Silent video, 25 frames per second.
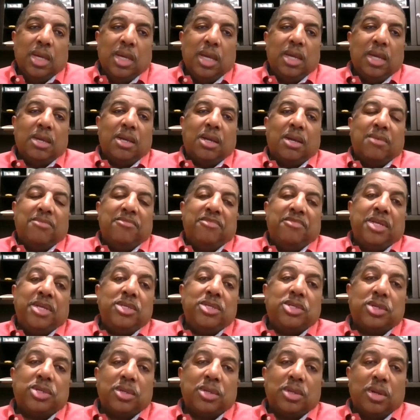And
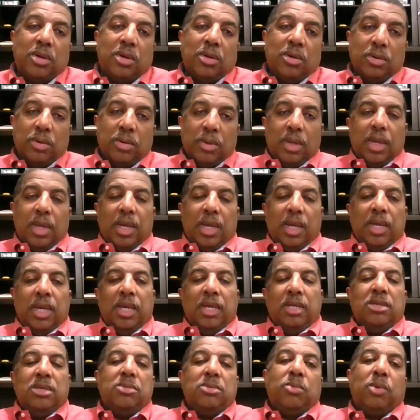conventional
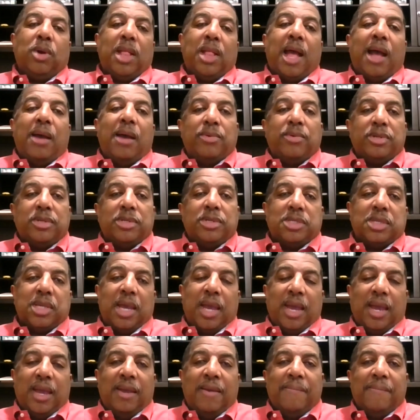is what I would
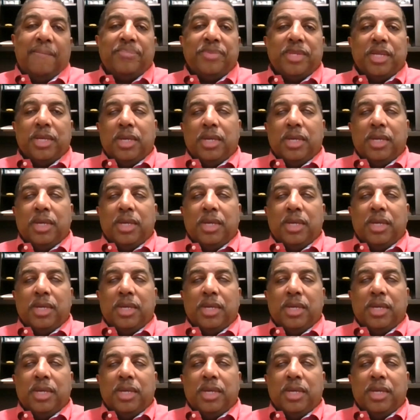say,